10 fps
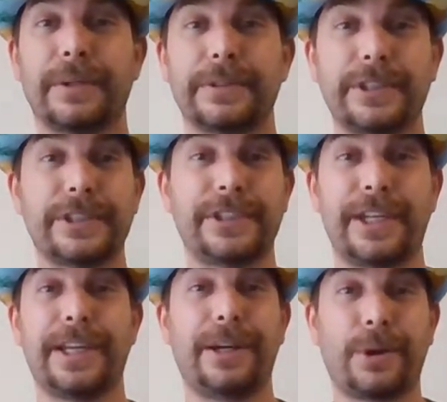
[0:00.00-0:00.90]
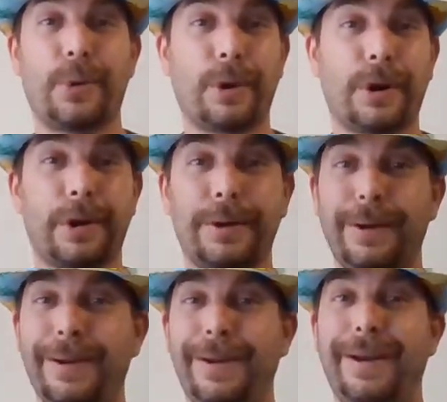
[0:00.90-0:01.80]
just sitting in a corner,
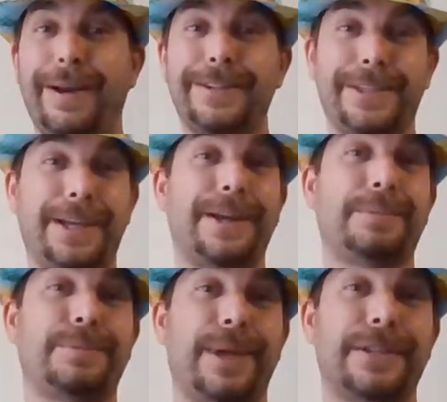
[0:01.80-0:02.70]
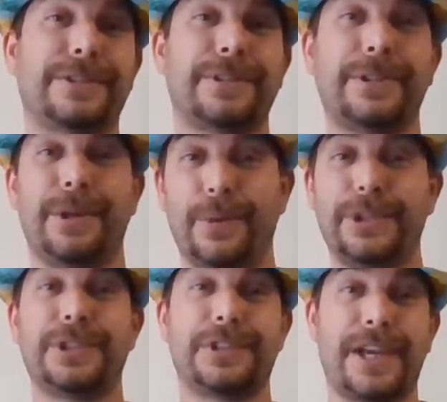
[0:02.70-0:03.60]
taking up space,
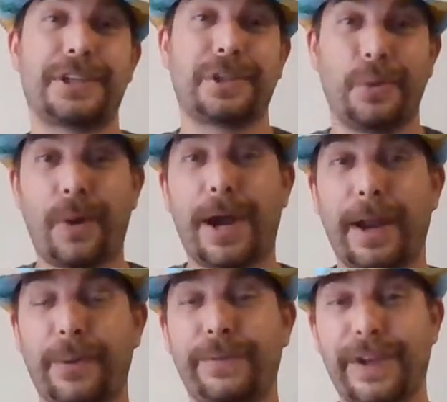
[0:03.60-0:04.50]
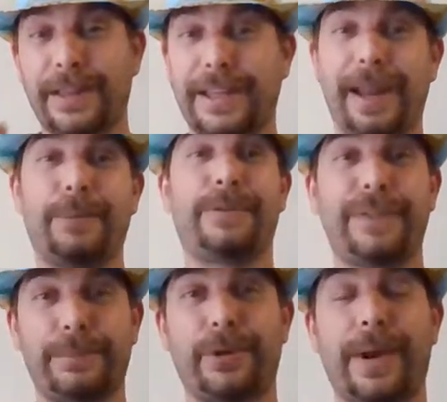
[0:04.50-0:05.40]
which is actually why we've got the camera
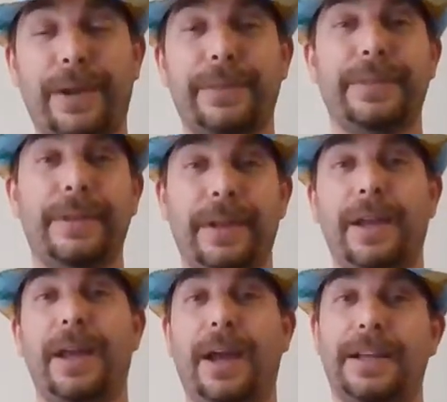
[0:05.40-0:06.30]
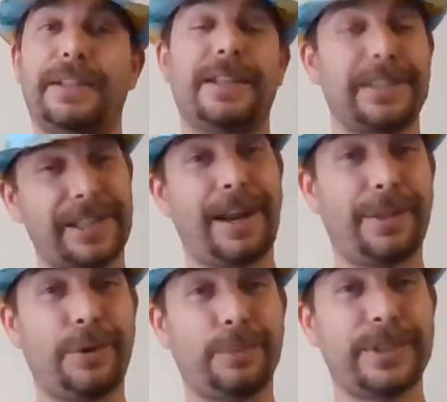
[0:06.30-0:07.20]
flipped around to this side of
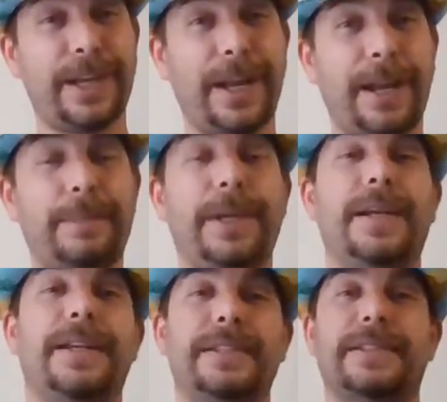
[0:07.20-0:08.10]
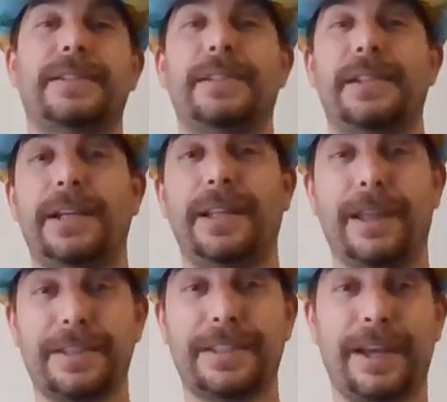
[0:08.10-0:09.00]
the room today, because the
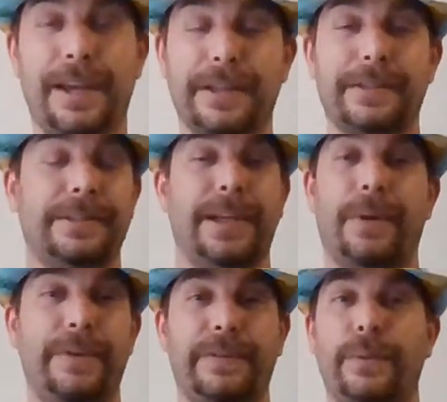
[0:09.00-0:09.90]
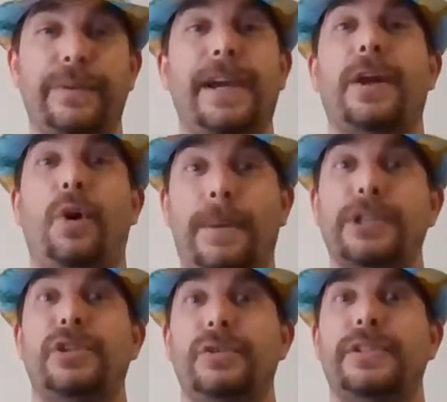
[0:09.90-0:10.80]
other side, we've got a whole bunch
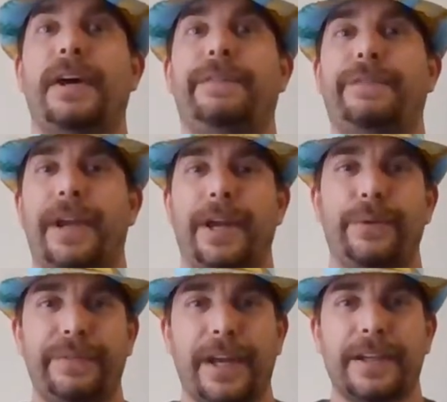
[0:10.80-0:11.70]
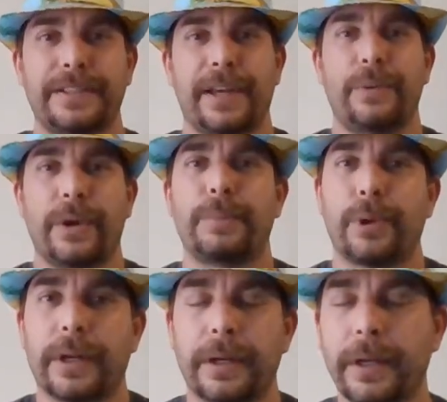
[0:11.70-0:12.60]
of new stuff, and we've got to decide where to
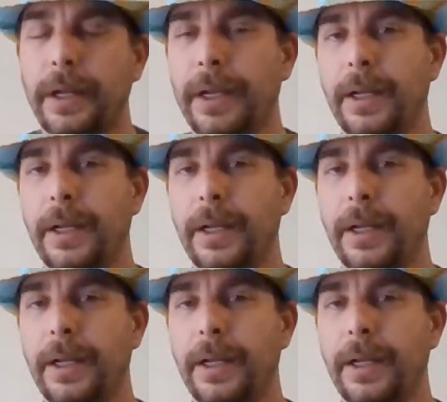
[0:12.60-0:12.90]
put it.